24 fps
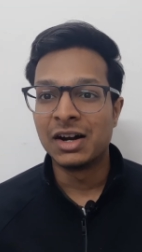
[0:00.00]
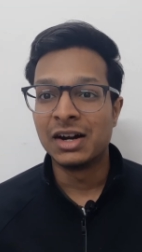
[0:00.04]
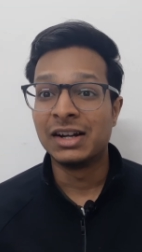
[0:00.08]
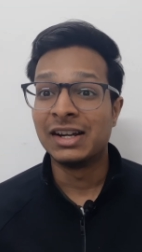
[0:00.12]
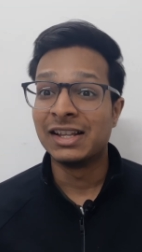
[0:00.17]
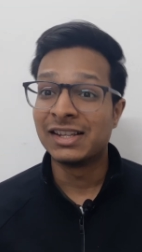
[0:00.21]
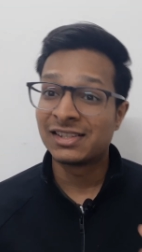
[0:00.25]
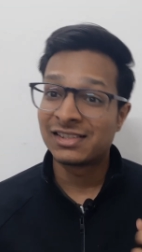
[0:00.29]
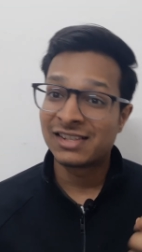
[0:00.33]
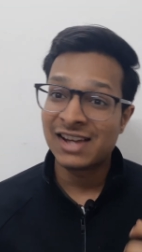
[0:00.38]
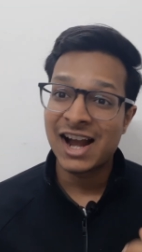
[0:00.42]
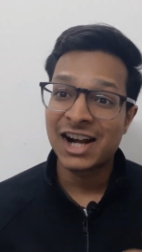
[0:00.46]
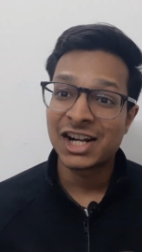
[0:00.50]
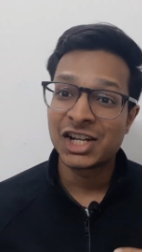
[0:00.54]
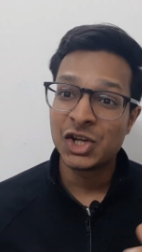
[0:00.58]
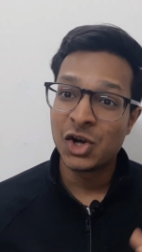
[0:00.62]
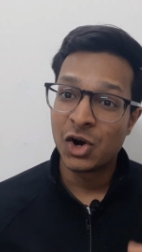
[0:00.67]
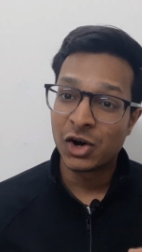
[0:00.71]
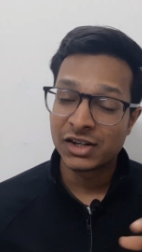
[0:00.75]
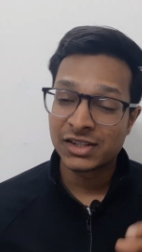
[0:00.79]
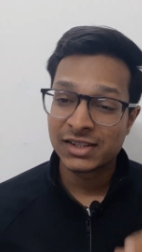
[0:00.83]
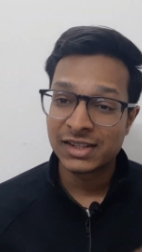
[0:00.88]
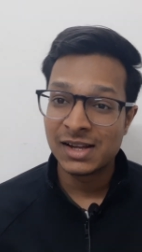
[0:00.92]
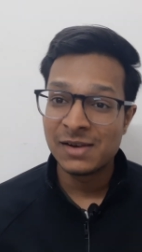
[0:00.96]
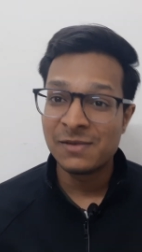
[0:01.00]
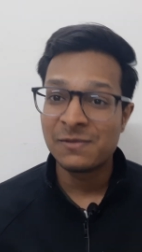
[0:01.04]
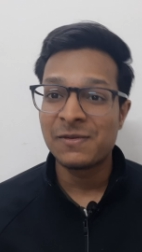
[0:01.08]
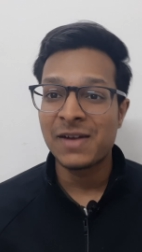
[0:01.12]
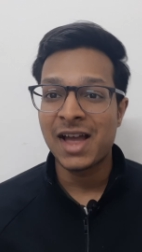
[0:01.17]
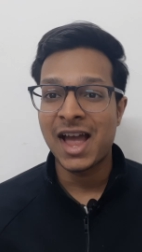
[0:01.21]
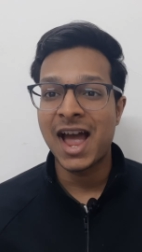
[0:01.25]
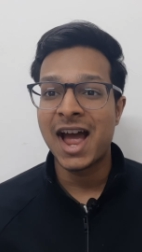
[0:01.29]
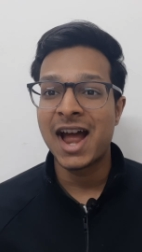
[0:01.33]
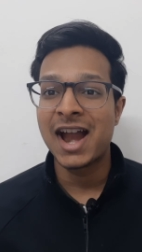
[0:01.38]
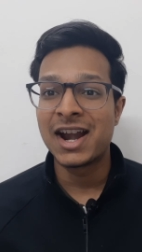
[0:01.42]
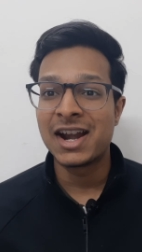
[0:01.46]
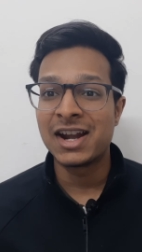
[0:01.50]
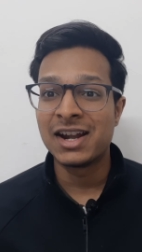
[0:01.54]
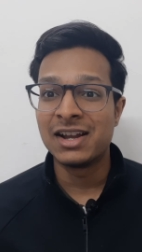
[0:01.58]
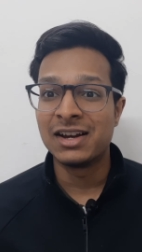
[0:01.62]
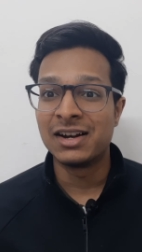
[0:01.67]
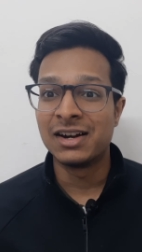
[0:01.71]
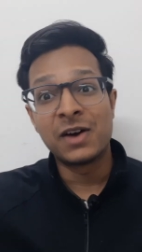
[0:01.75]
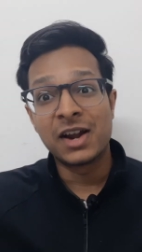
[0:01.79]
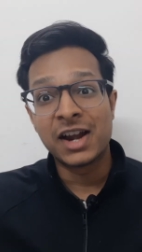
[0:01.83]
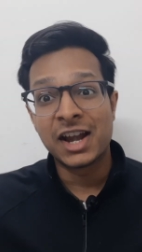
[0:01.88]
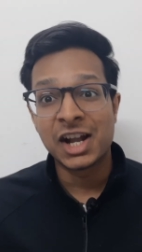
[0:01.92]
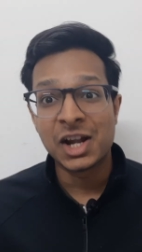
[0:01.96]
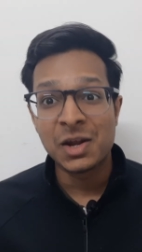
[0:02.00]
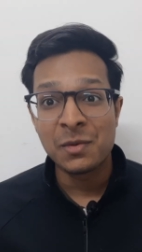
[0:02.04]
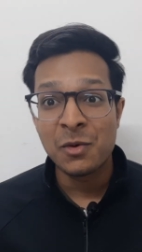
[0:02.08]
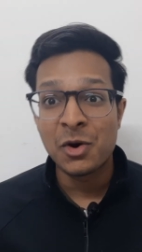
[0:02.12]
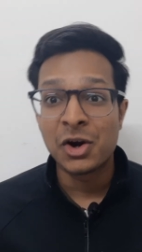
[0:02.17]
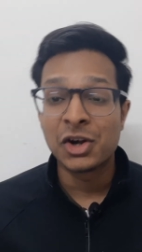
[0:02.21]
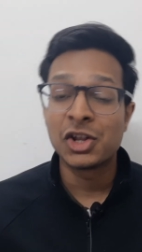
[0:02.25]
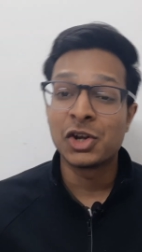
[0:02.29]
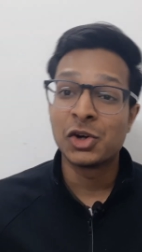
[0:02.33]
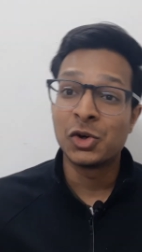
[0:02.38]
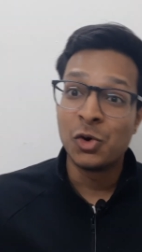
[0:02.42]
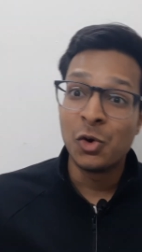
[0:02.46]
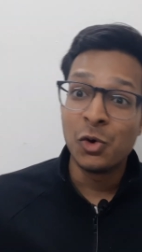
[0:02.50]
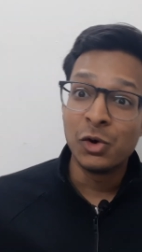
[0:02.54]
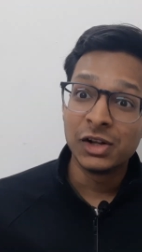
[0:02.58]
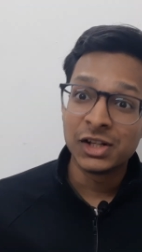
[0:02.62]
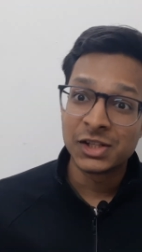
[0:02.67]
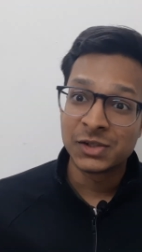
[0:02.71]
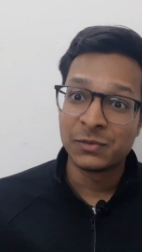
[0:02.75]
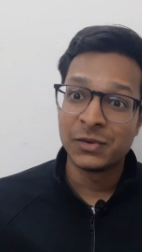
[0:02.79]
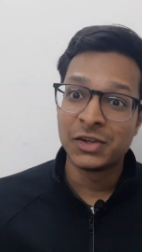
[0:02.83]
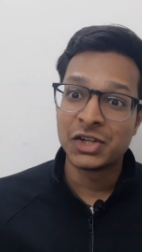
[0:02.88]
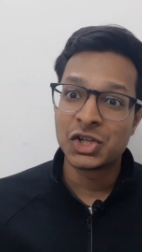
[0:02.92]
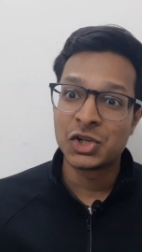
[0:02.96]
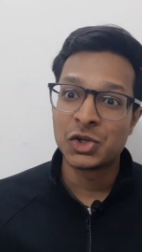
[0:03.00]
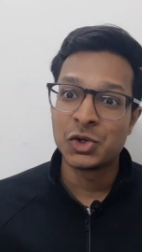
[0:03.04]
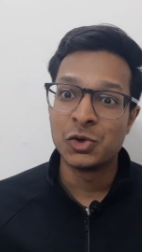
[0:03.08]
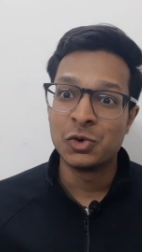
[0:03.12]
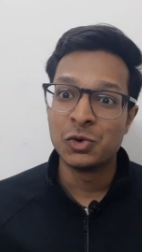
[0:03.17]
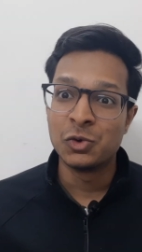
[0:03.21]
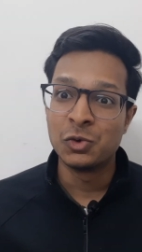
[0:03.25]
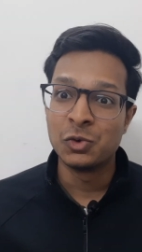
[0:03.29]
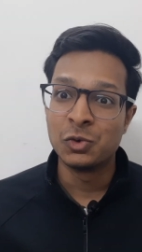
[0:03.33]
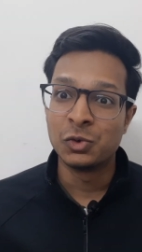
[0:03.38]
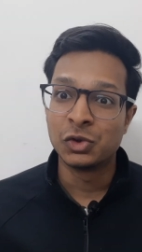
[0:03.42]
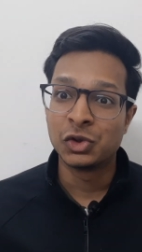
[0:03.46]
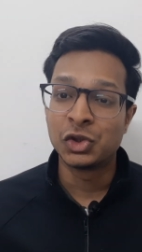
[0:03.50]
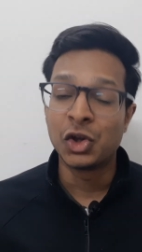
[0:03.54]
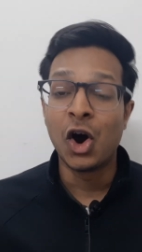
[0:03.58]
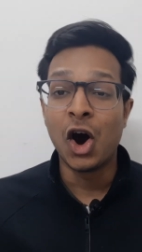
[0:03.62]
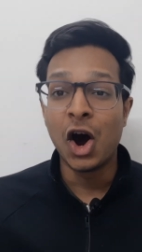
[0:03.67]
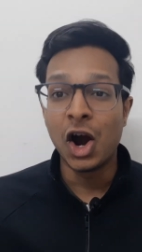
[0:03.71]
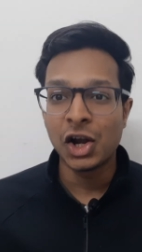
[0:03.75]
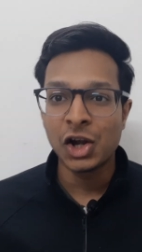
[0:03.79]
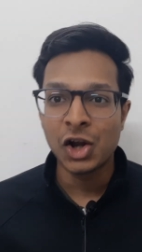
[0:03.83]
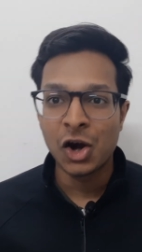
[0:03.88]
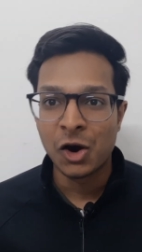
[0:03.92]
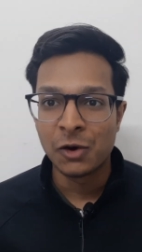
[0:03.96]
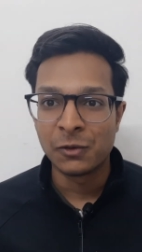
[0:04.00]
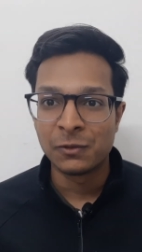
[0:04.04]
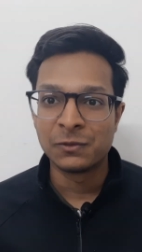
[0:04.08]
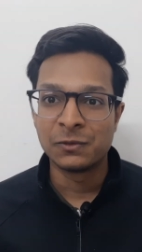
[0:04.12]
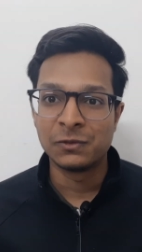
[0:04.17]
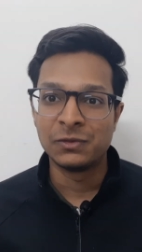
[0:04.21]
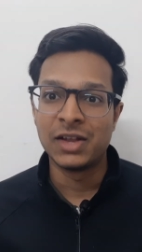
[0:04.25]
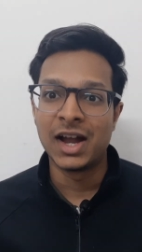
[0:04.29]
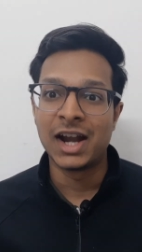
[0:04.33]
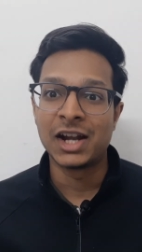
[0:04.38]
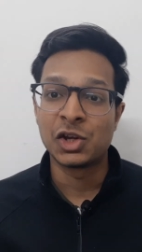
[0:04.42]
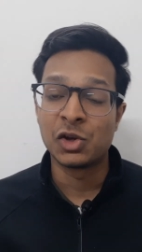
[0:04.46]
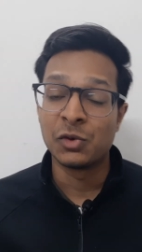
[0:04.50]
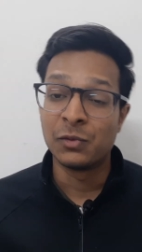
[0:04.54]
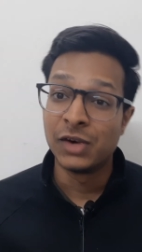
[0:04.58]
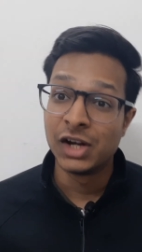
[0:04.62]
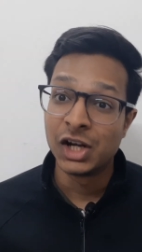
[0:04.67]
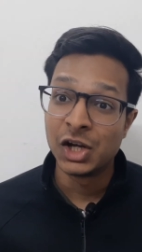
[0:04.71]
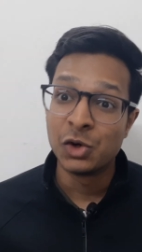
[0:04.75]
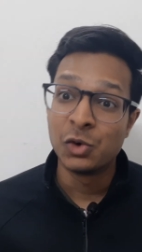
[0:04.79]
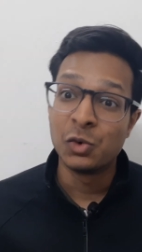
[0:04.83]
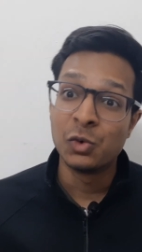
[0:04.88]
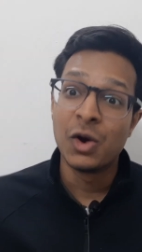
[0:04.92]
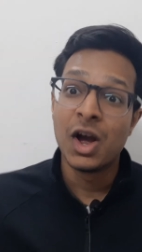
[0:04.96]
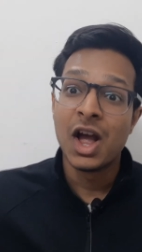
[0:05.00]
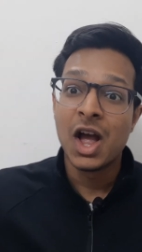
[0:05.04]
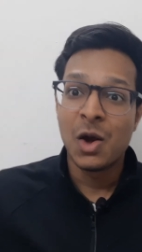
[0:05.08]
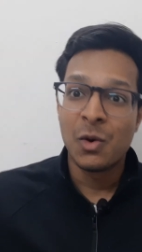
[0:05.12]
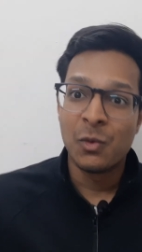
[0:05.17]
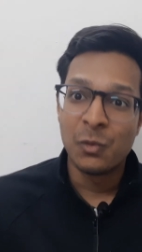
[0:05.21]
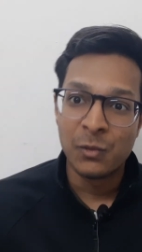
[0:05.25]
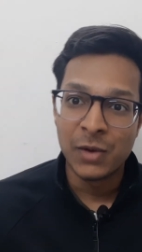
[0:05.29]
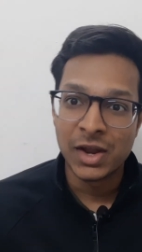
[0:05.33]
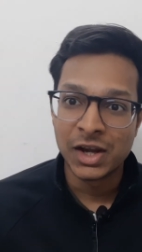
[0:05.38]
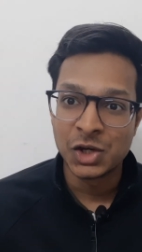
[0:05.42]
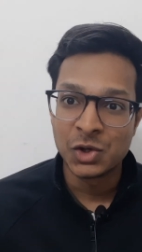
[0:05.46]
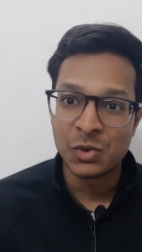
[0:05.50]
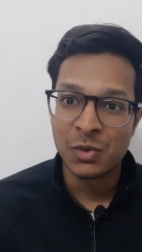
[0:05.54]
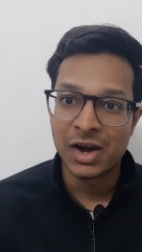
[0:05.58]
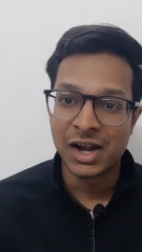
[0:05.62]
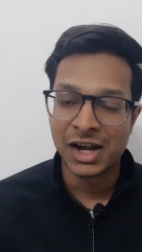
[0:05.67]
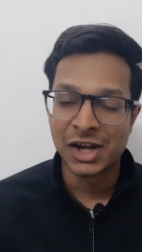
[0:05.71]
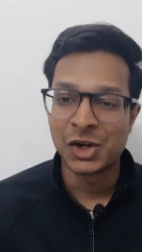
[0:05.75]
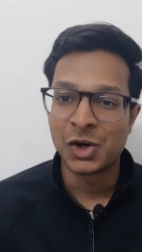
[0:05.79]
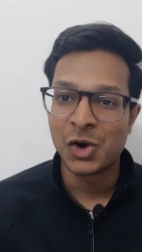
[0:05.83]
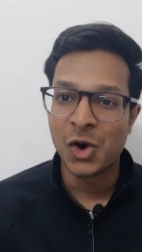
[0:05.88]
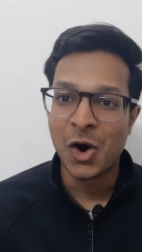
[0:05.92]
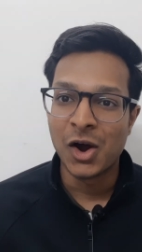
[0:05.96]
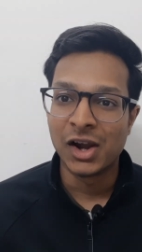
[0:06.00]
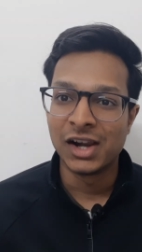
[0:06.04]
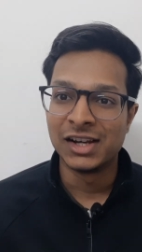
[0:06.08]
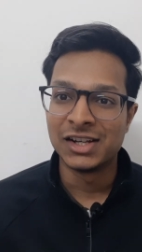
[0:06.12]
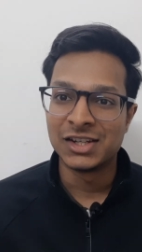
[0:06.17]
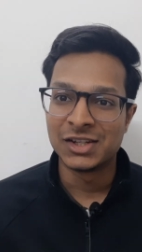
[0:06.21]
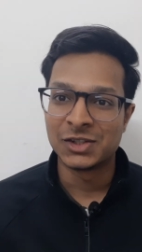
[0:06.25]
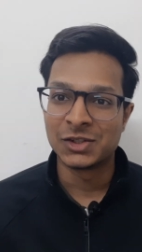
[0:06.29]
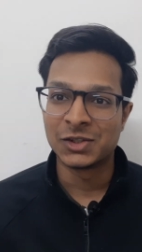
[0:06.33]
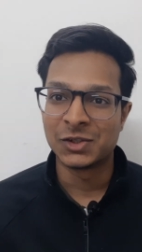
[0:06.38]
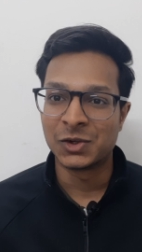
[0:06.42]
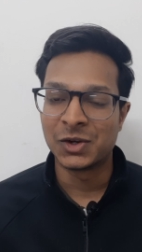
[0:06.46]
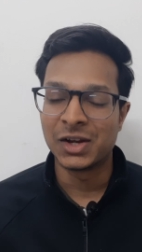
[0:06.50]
distract yourself and forget about your goals, which you thought of that you will do when you are in college.